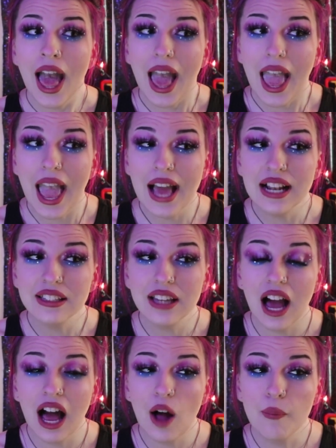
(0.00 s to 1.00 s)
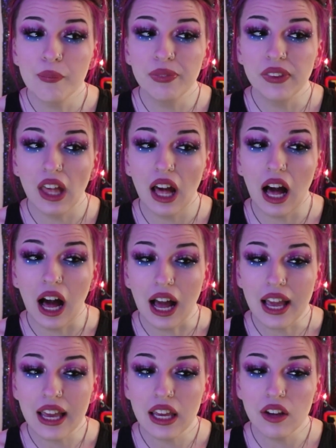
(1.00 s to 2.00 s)
And
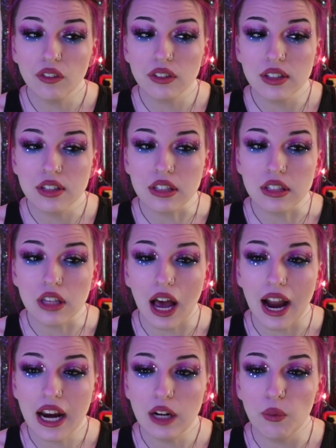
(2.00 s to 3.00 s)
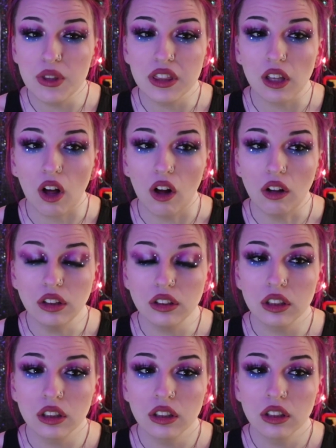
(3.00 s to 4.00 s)
I sided with the cult
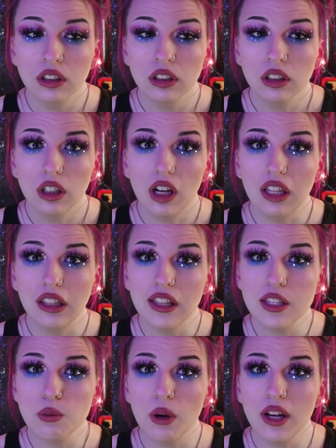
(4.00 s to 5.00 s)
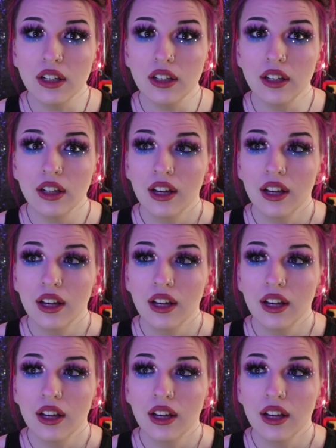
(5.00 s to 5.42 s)
on this one.